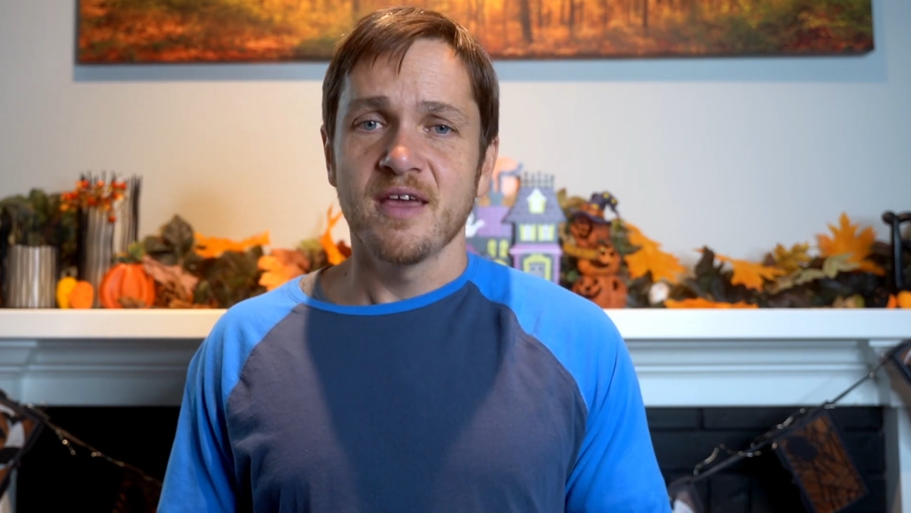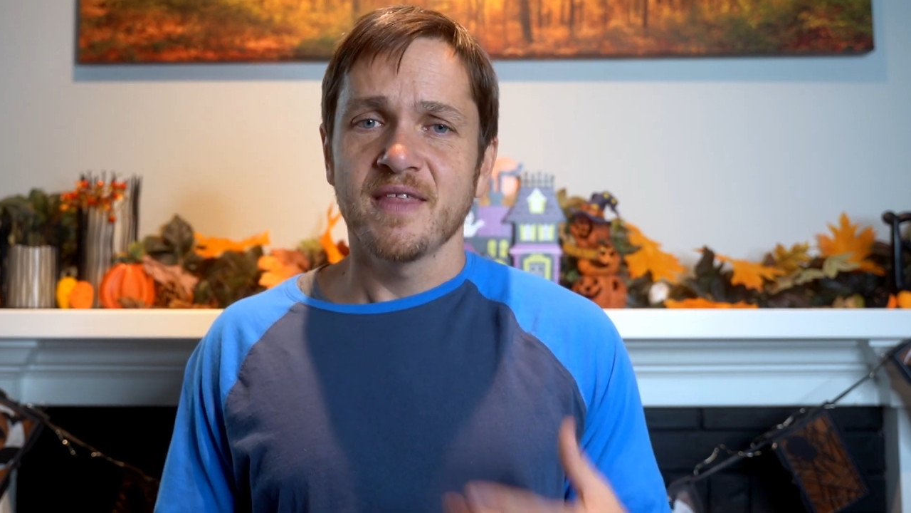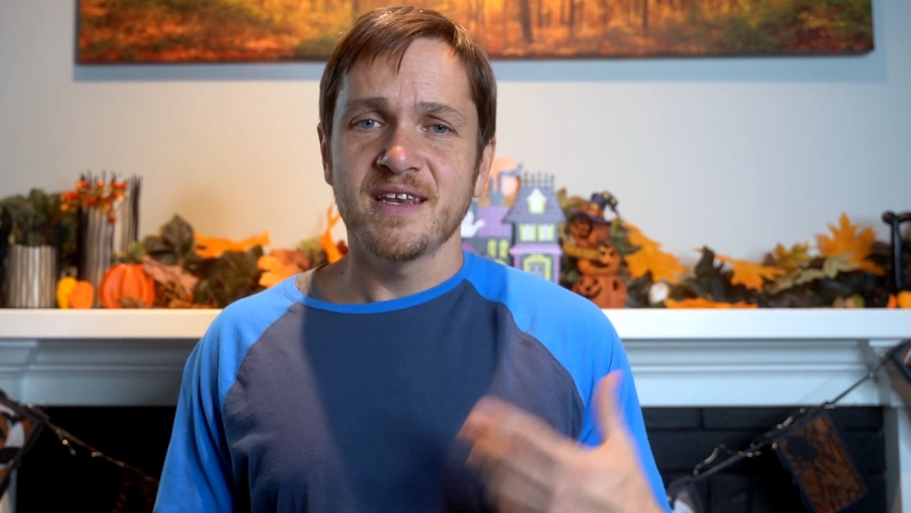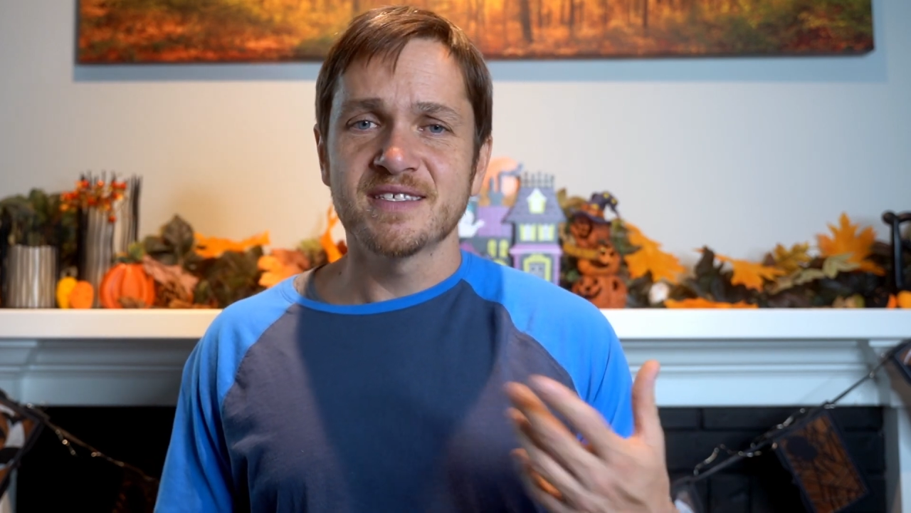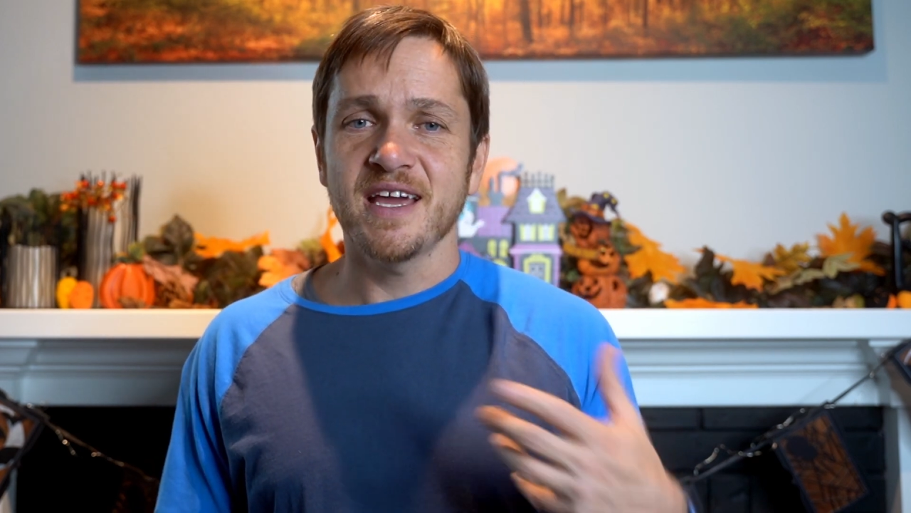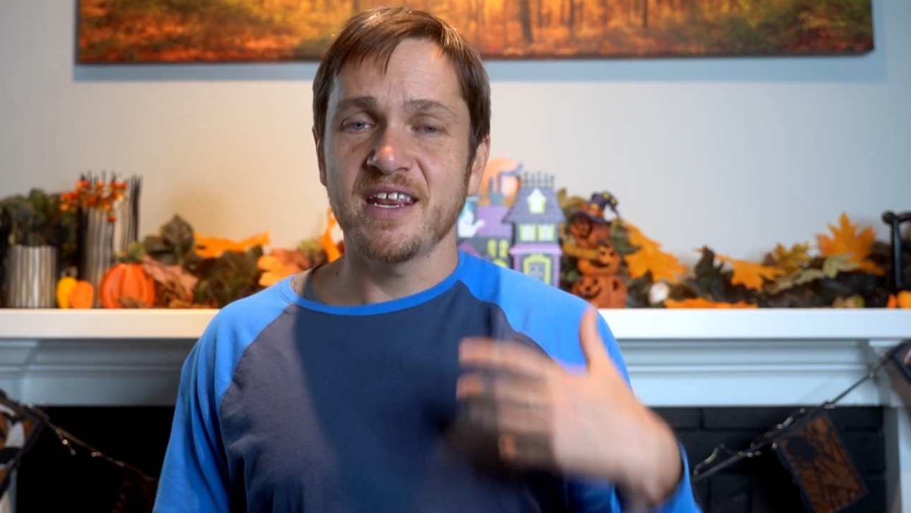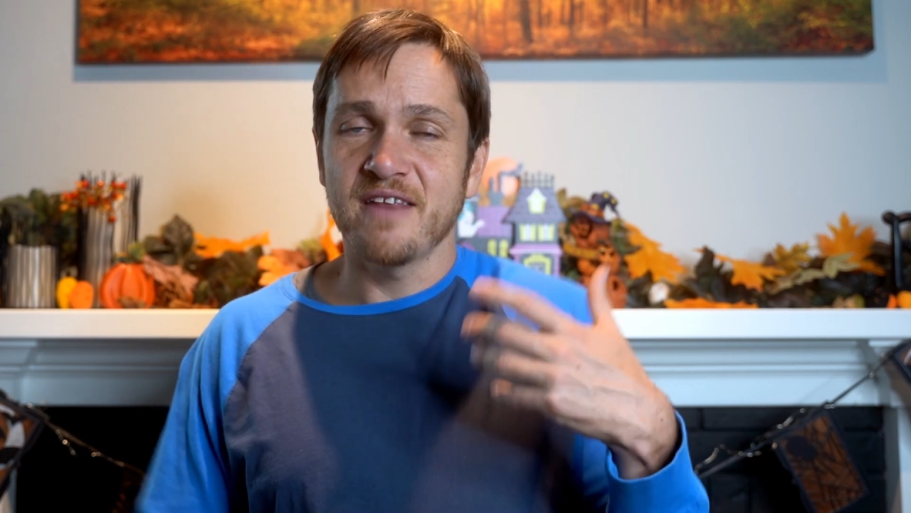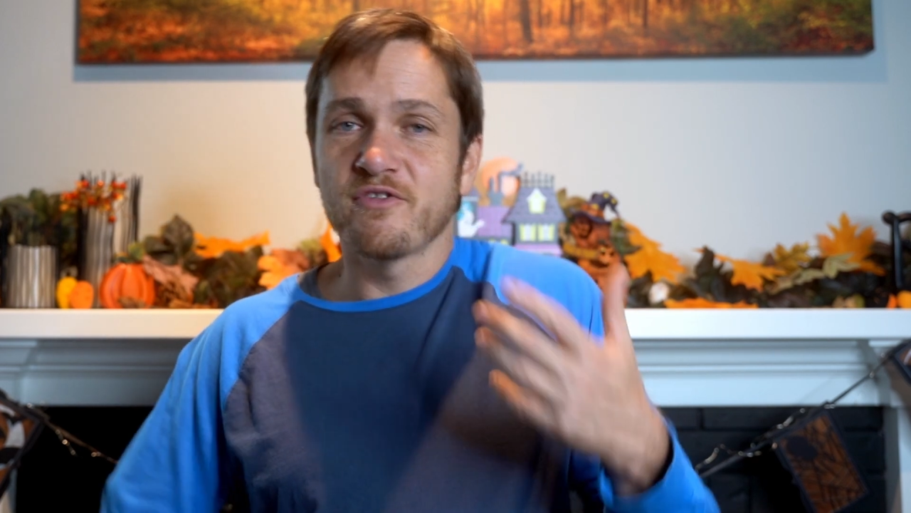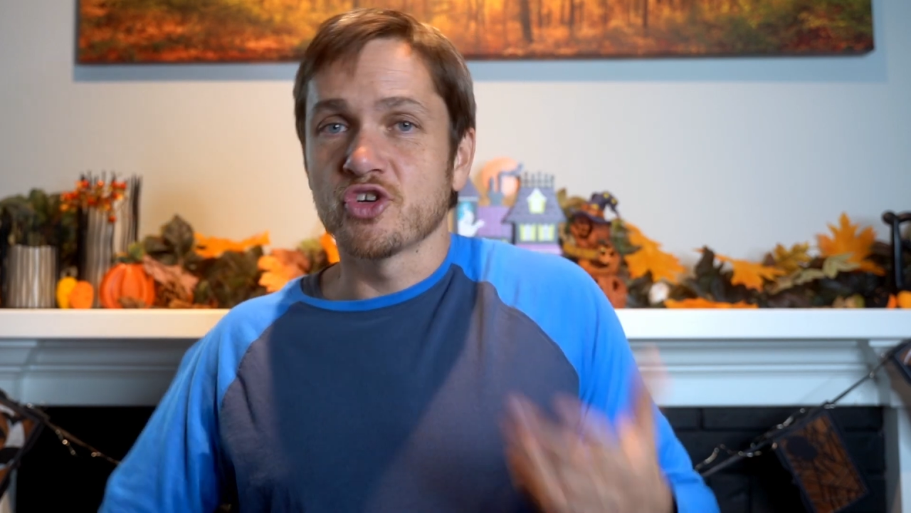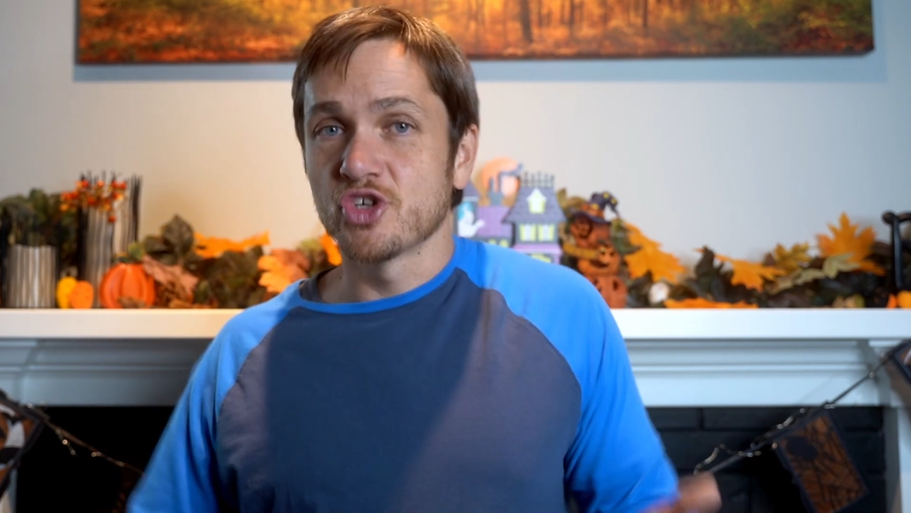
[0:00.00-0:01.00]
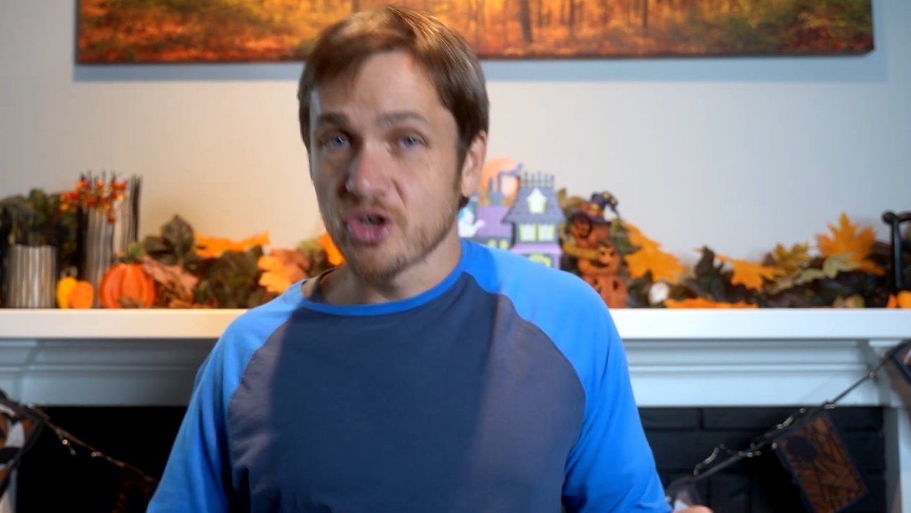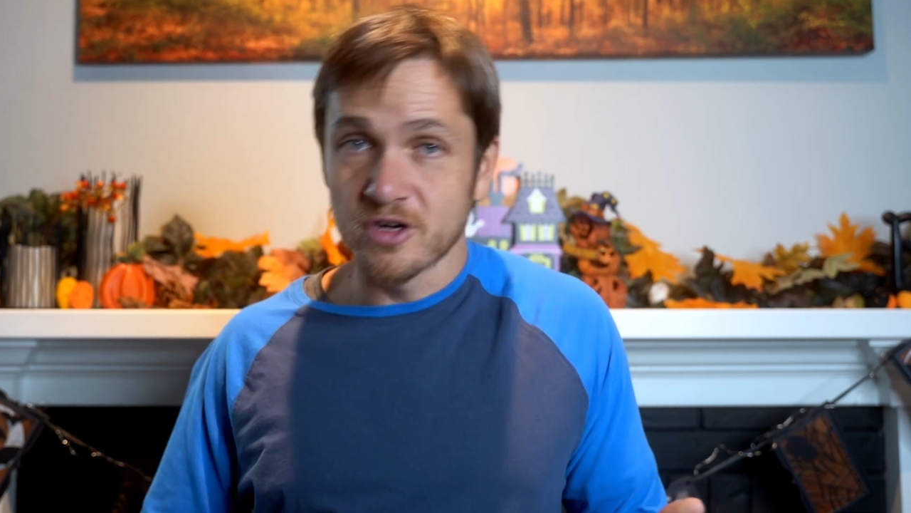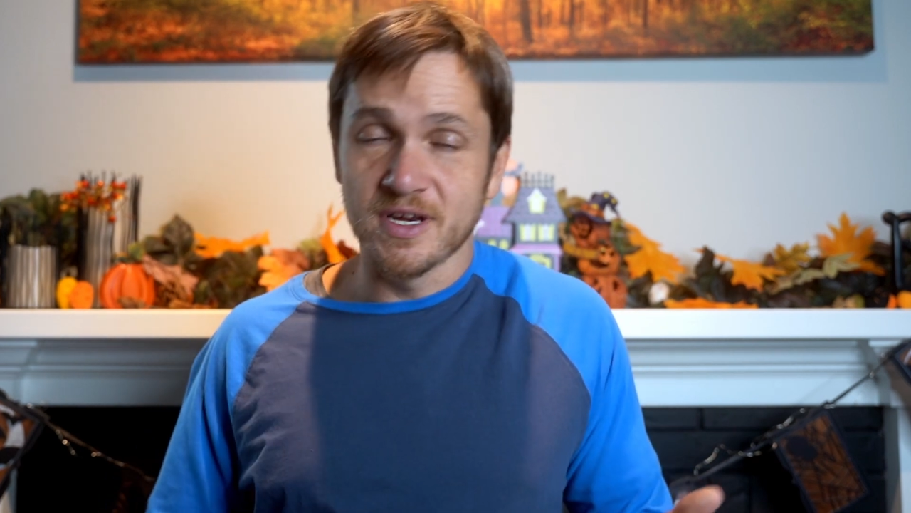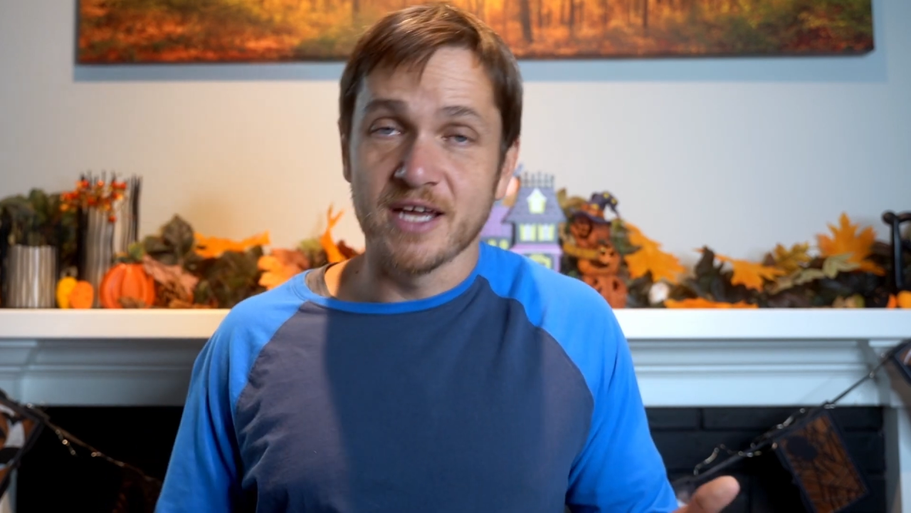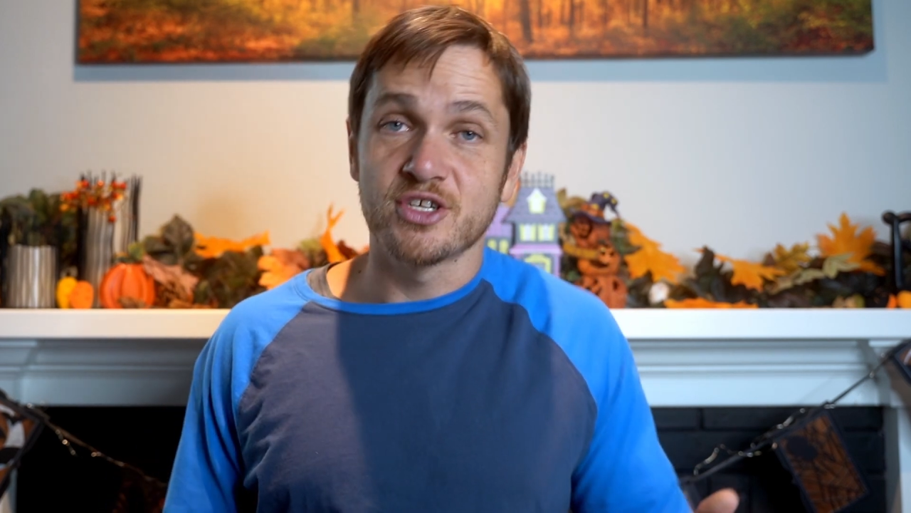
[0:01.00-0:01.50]
they decided for sure
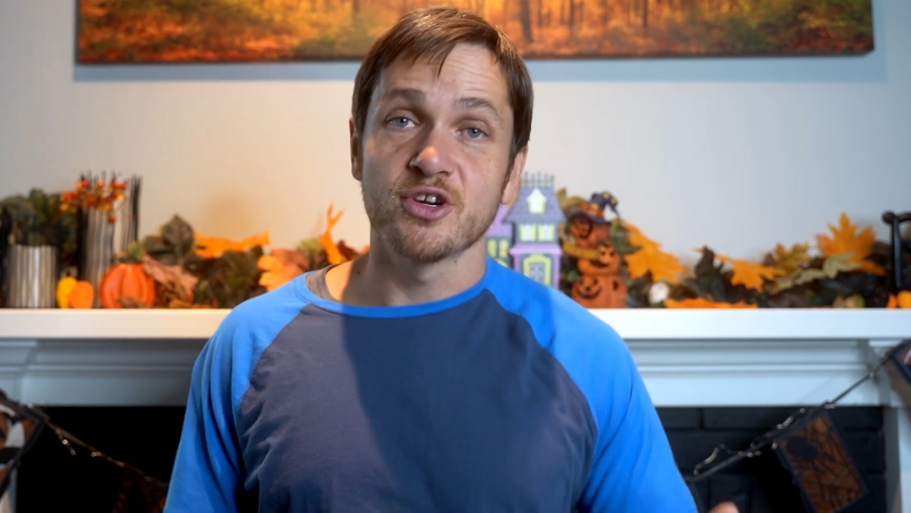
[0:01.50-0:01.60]
not to